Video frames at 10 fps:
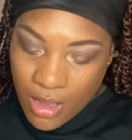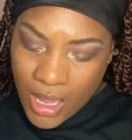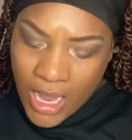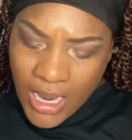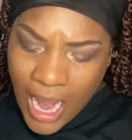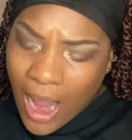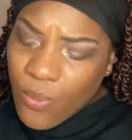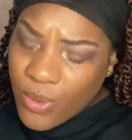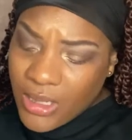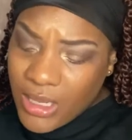And I
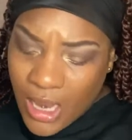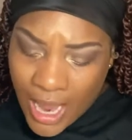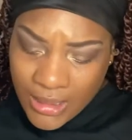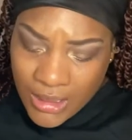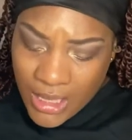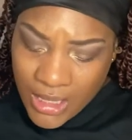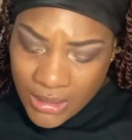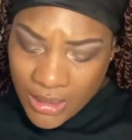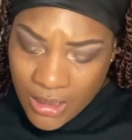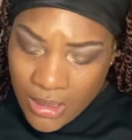really like these,
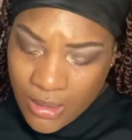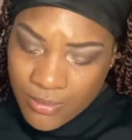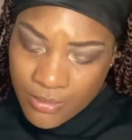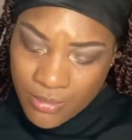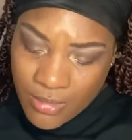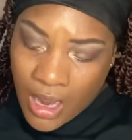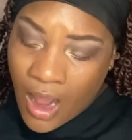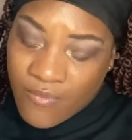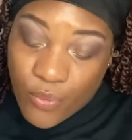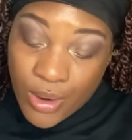
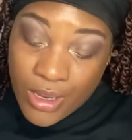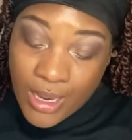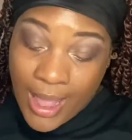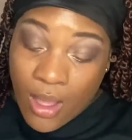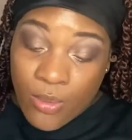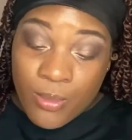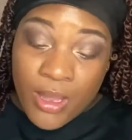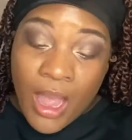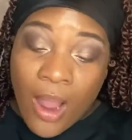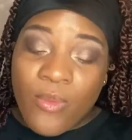I've run out,
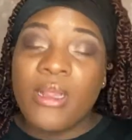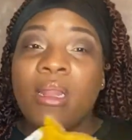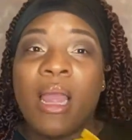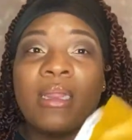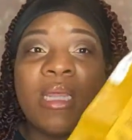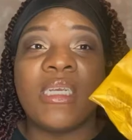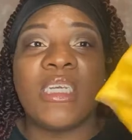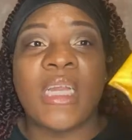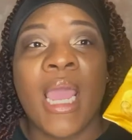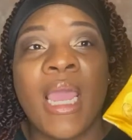but I really like these
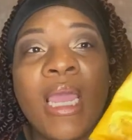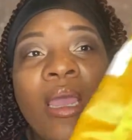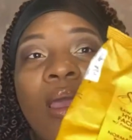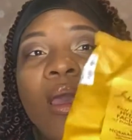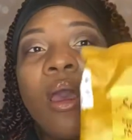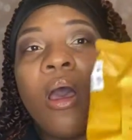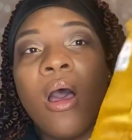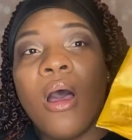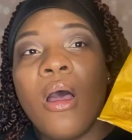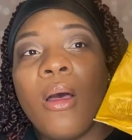Shea
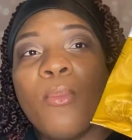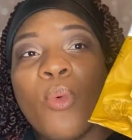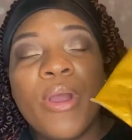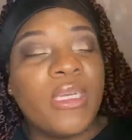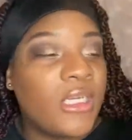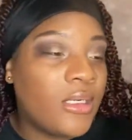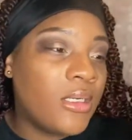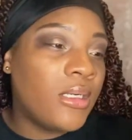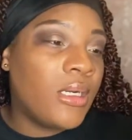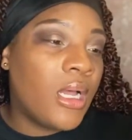
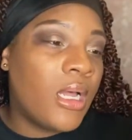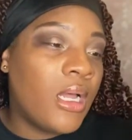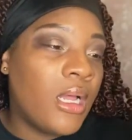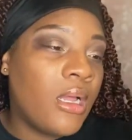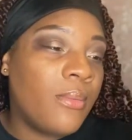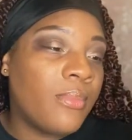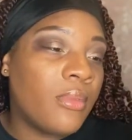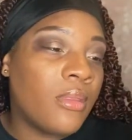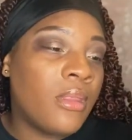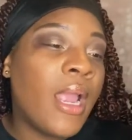Moisture,
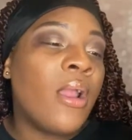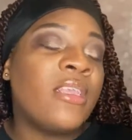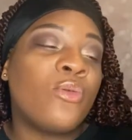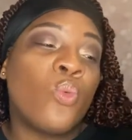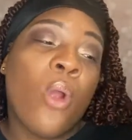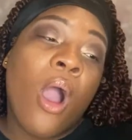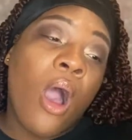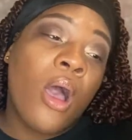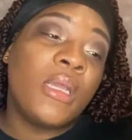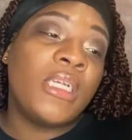it's
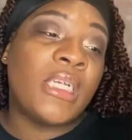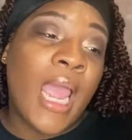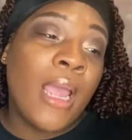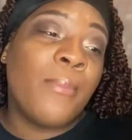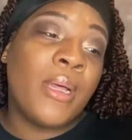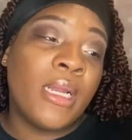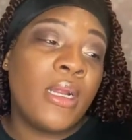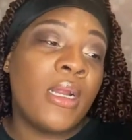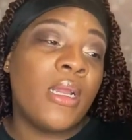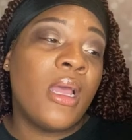raw shea
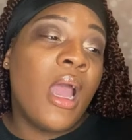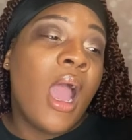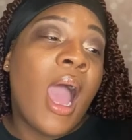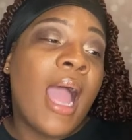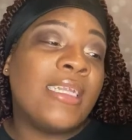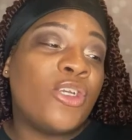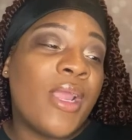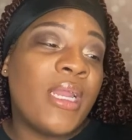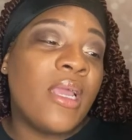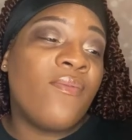butter
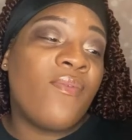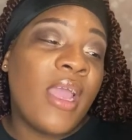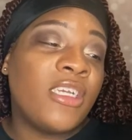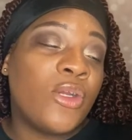hydrating facial